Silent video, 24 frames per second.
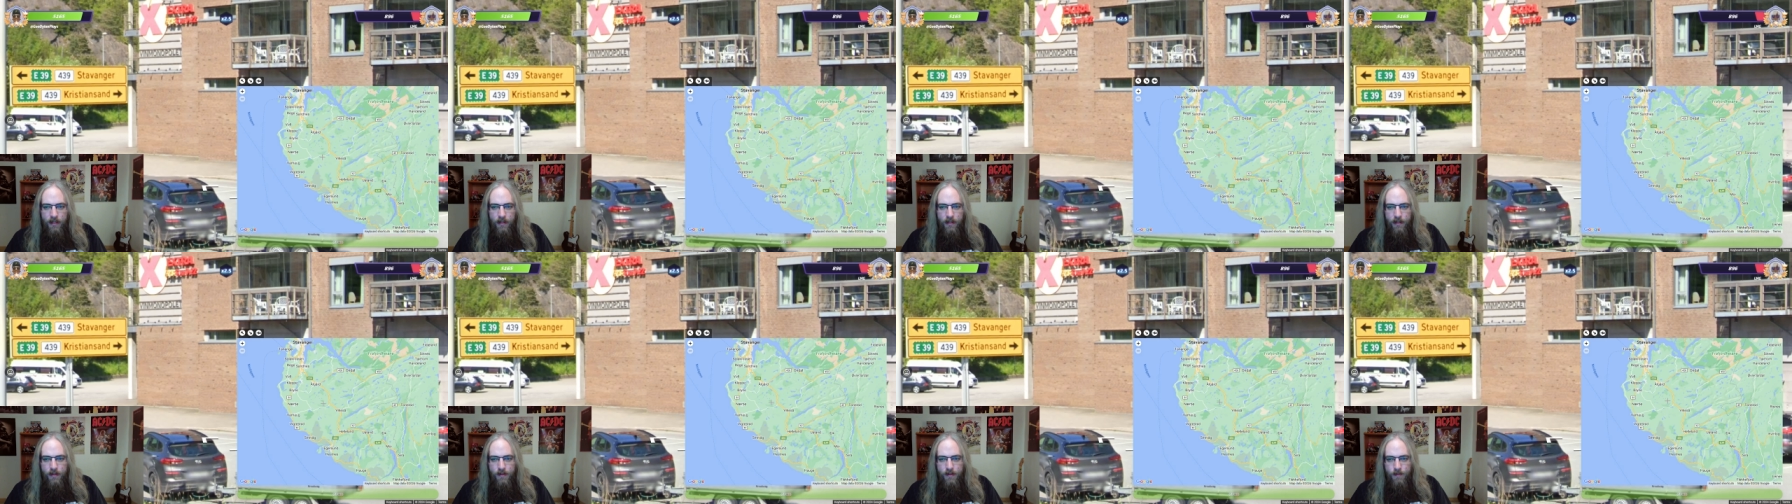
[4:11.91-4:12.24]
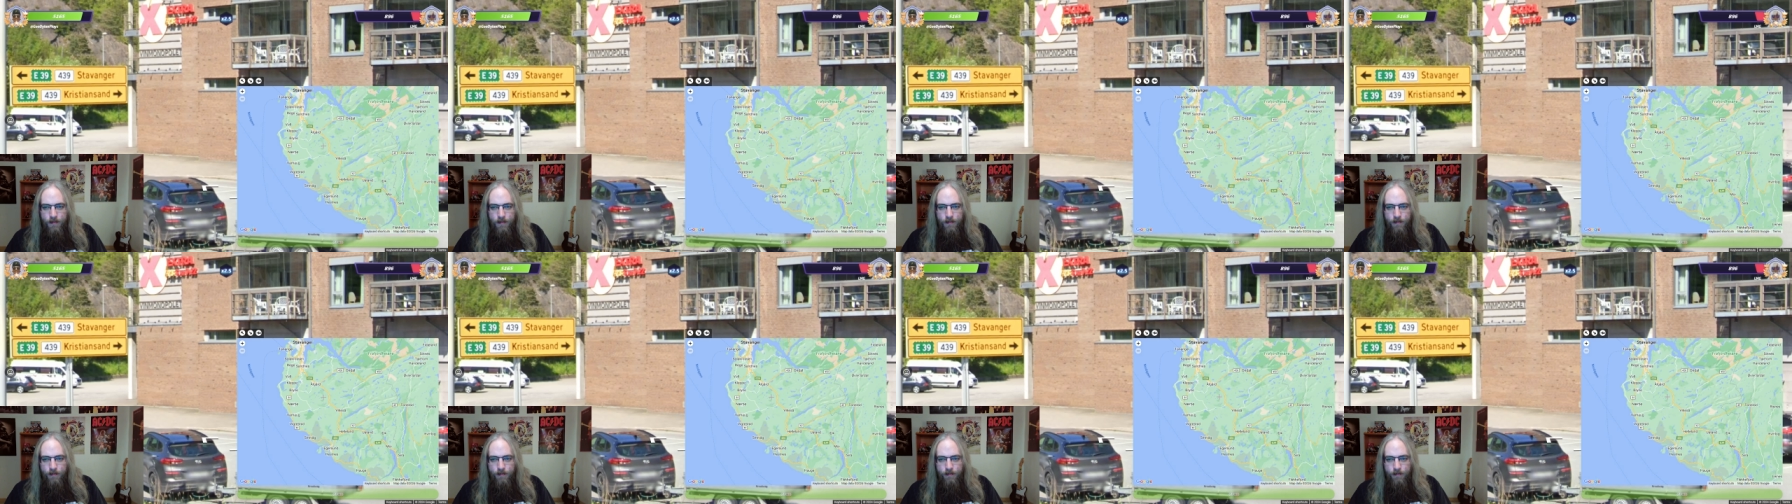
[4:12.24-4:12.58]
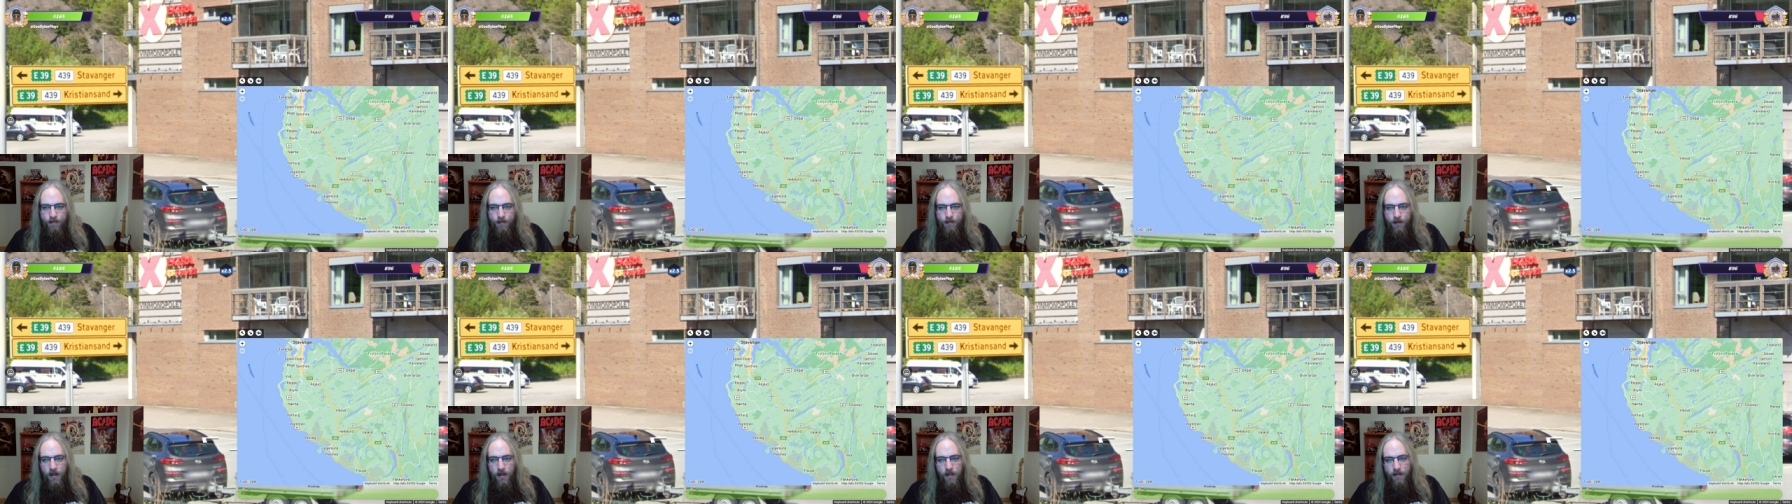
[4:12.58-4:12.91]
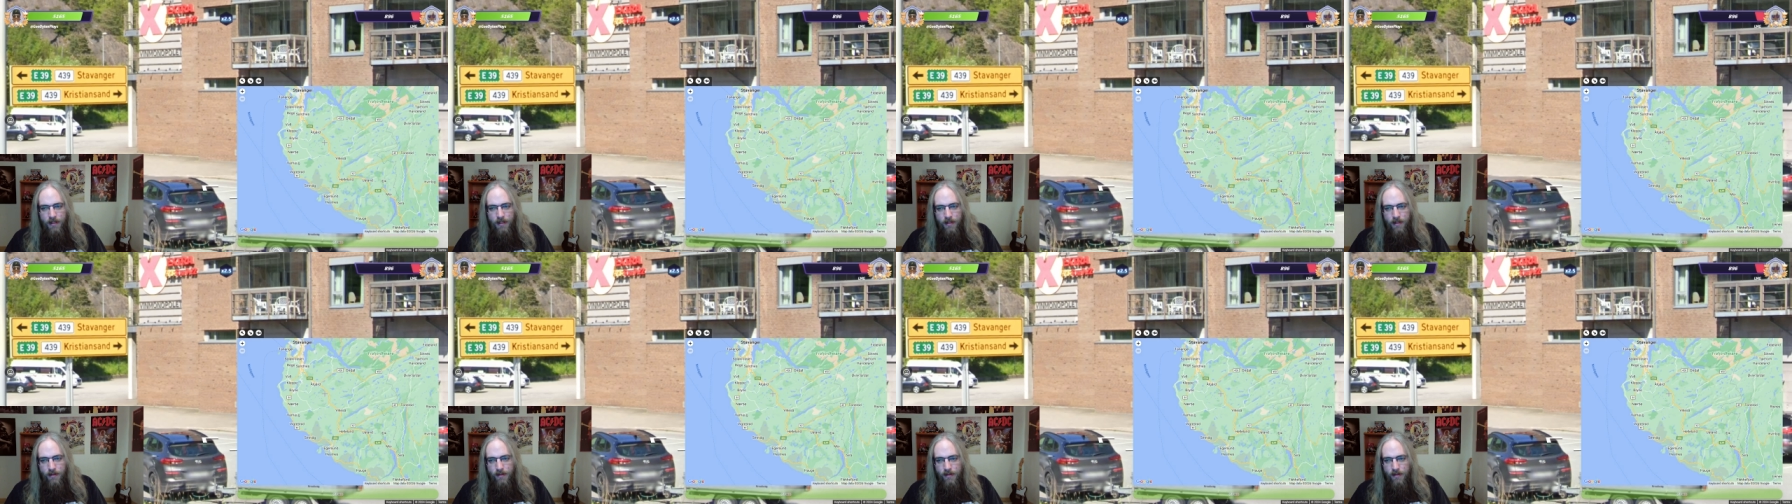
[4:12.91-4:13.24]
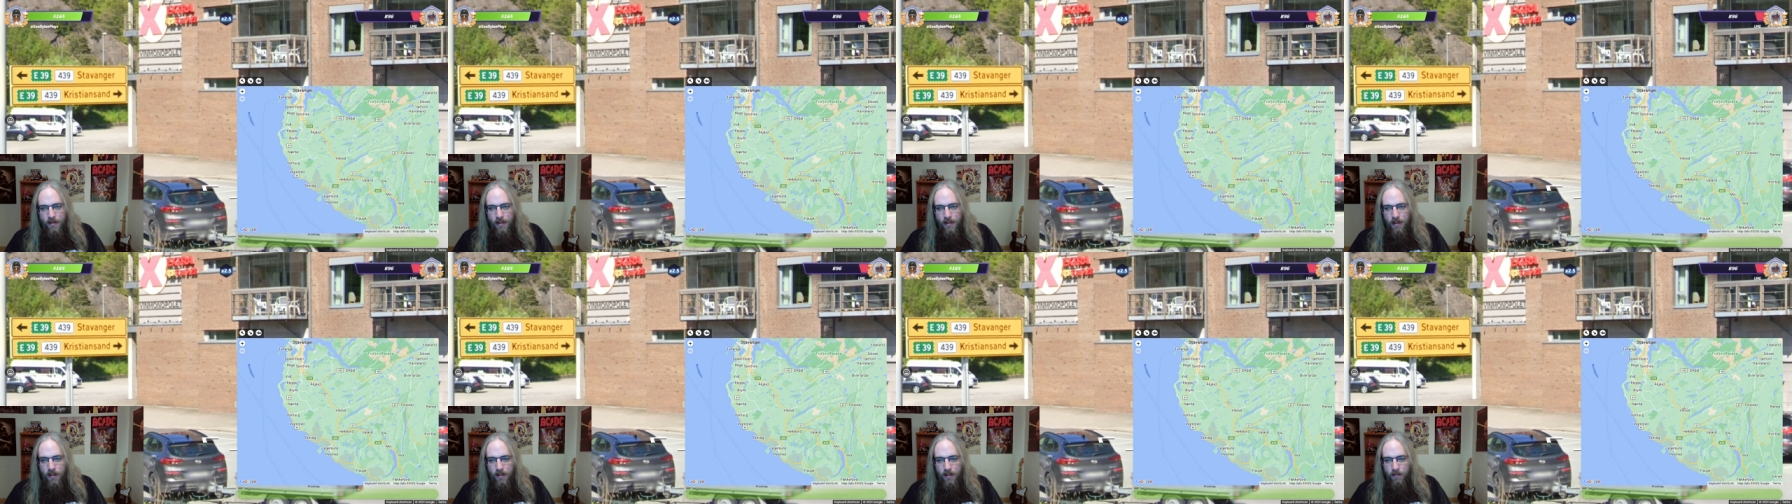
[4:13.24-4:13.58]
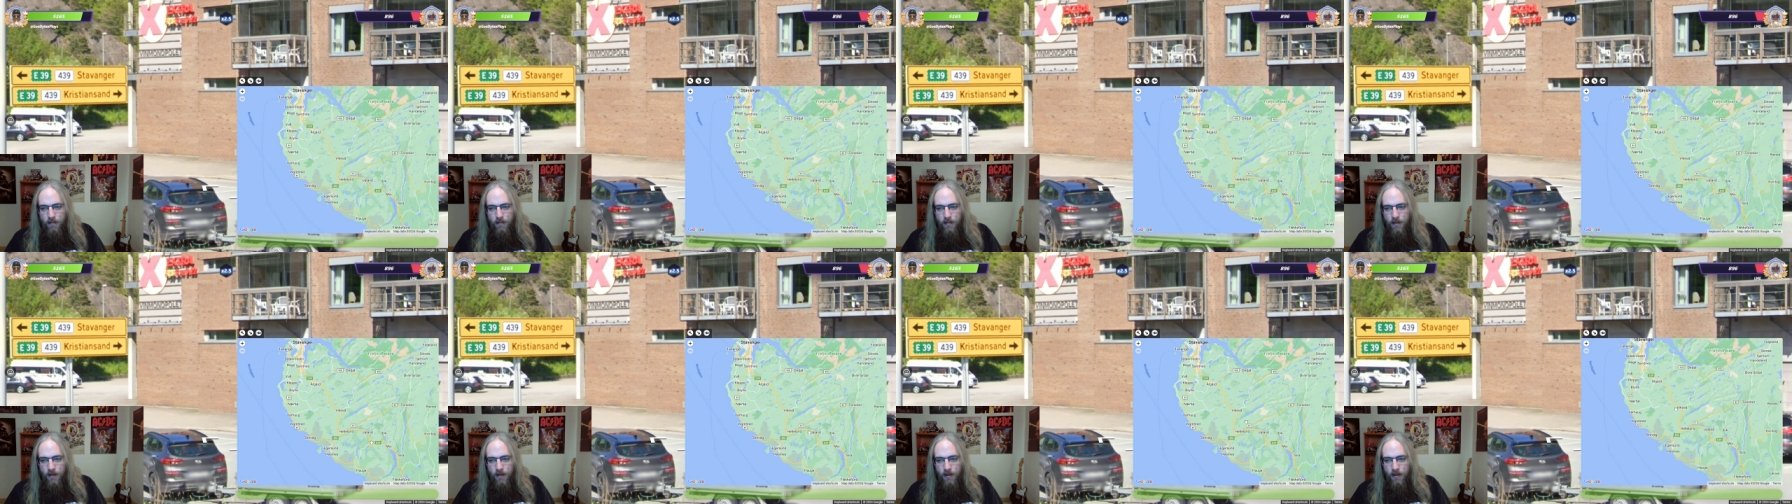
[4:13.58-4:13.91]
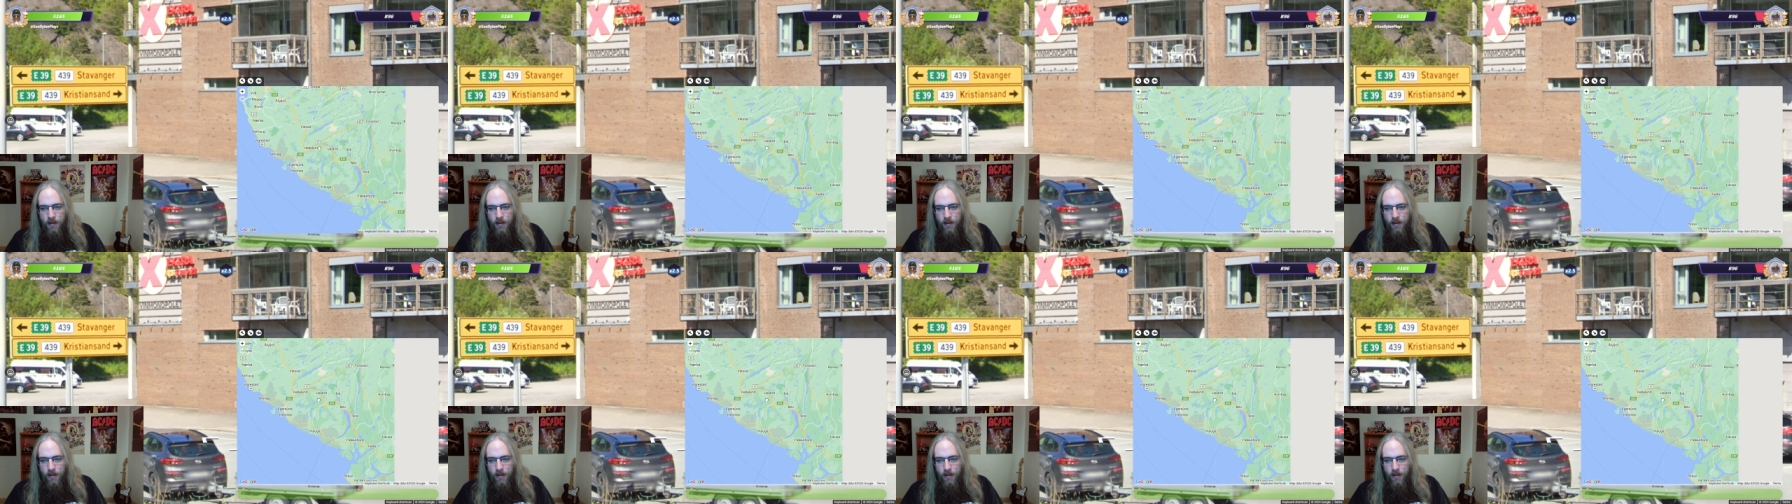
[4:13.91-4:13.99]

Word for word: That's probably the same.